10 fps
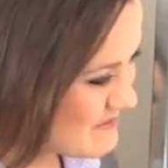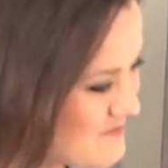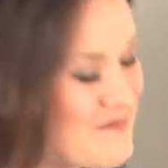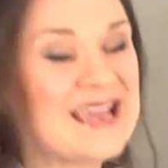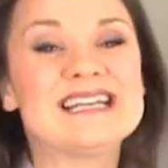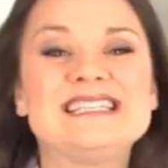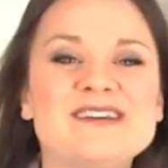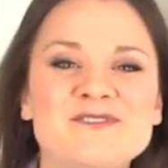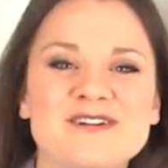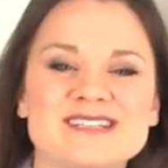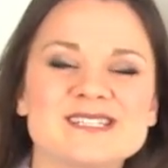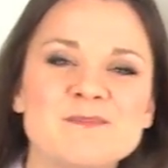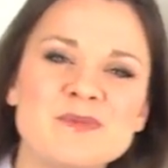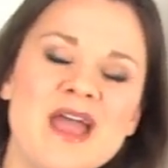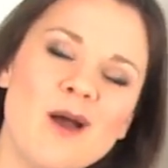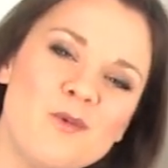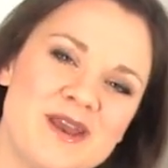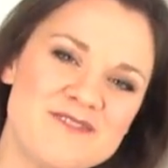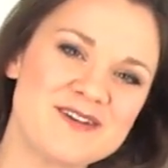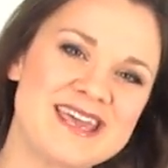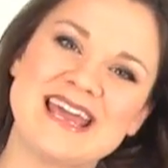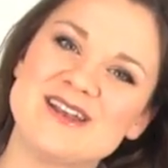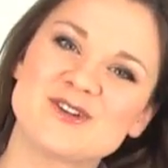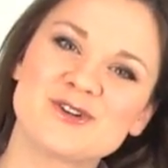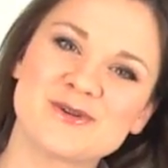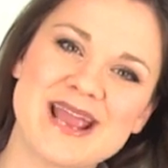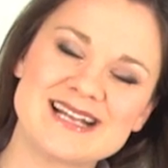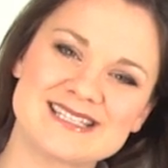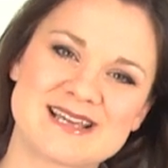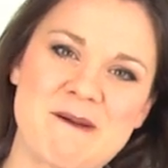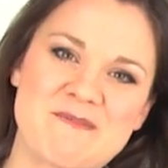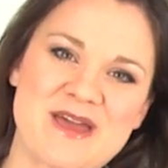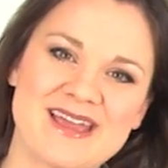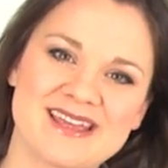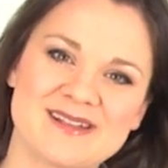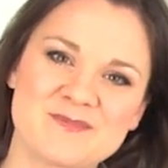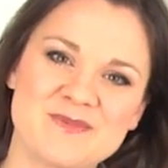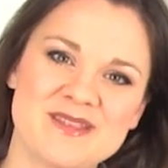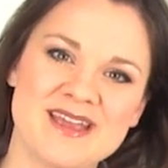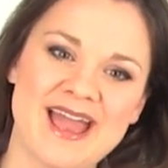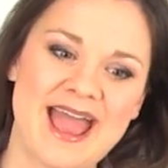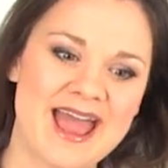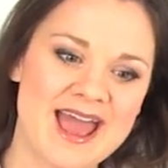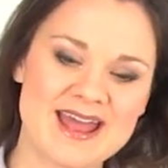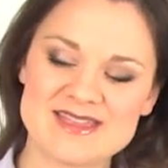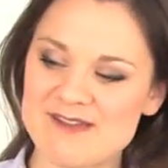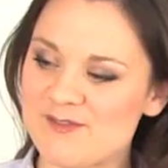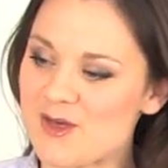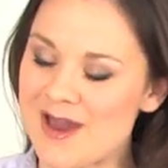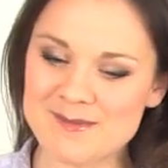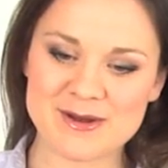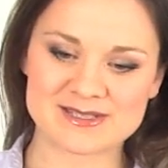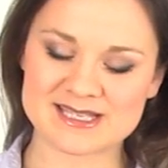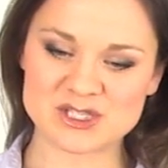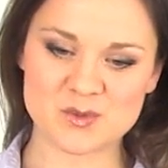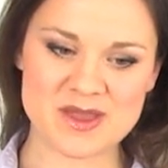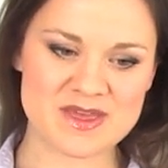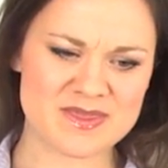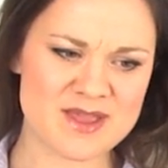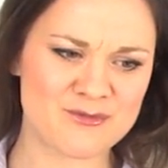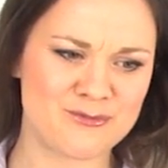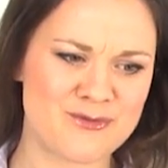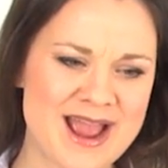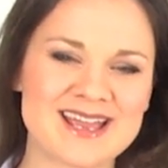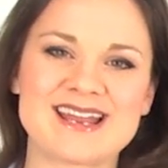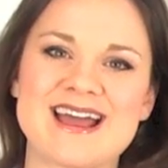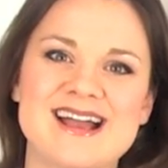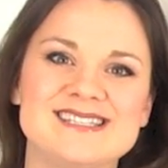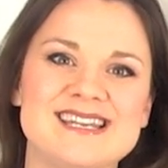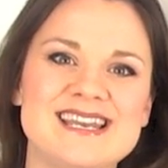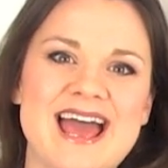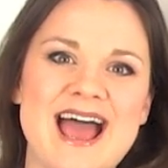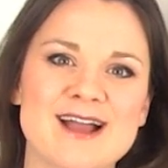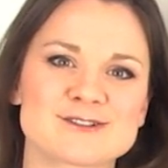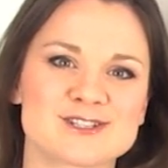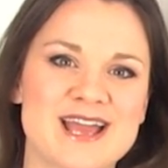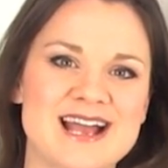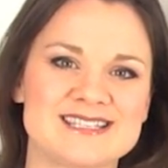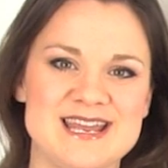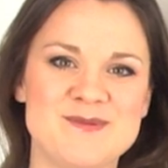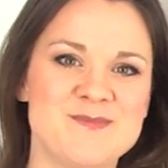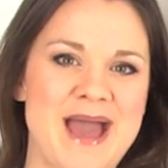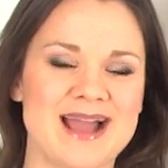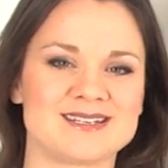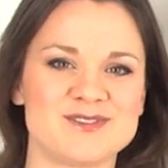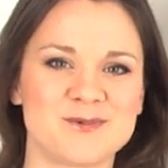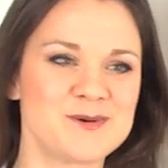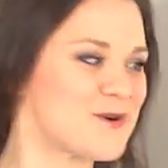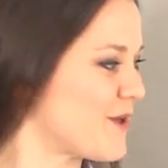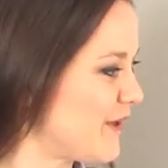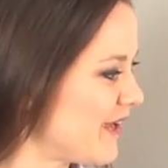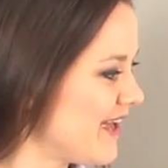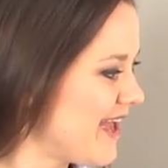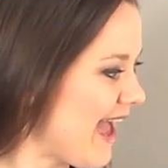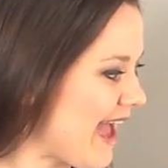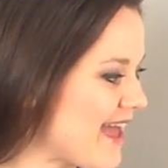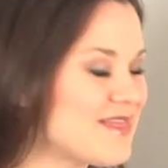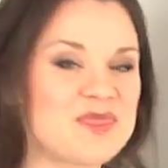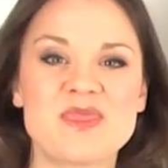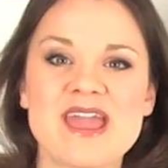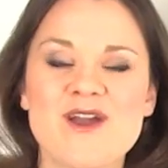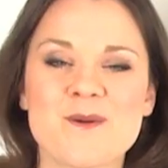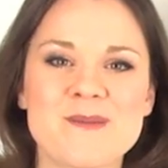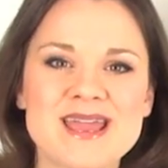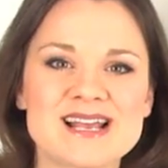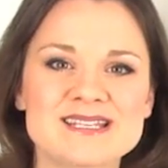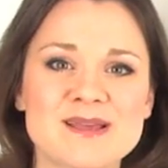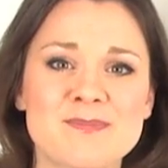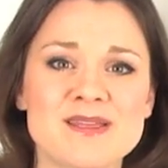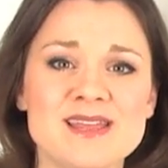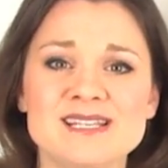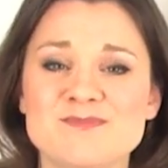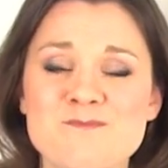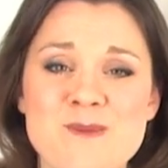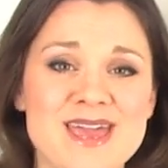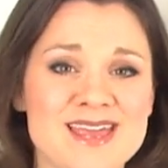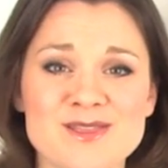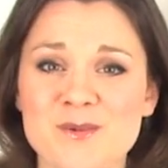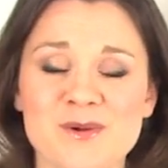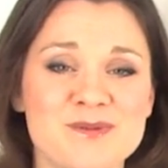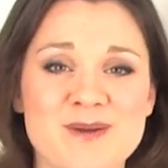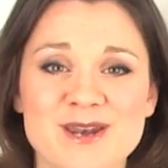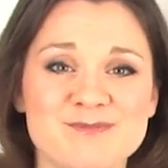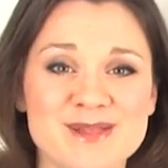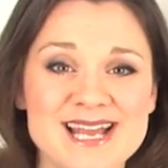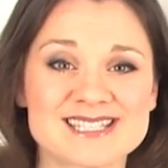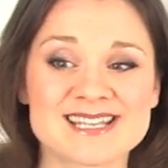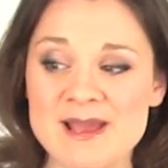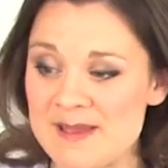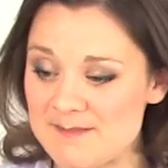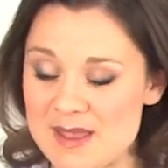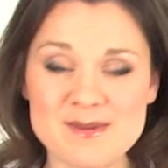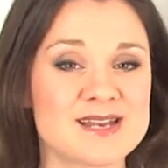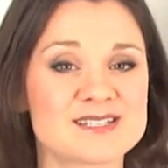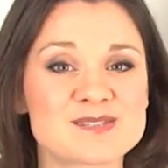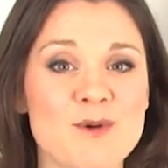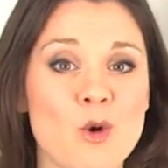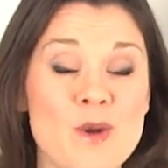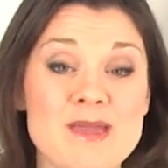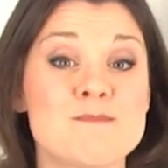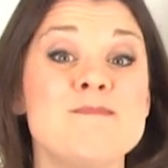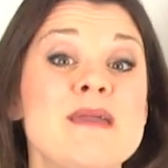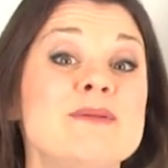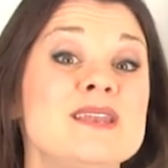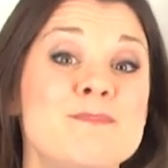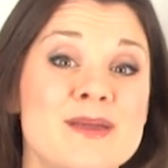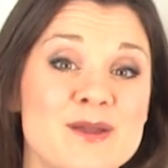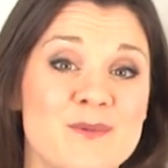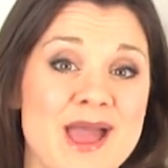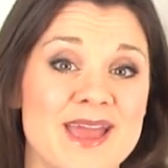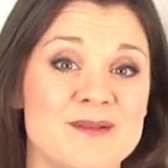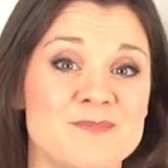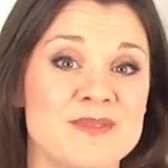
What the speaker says: Make a difference. What if a kid creates something and they've thought about it in such a way that they recognize that it actually has an impact in the world, and that they are making something that is making the world a better place, maybe in a small way, maybe in a big way.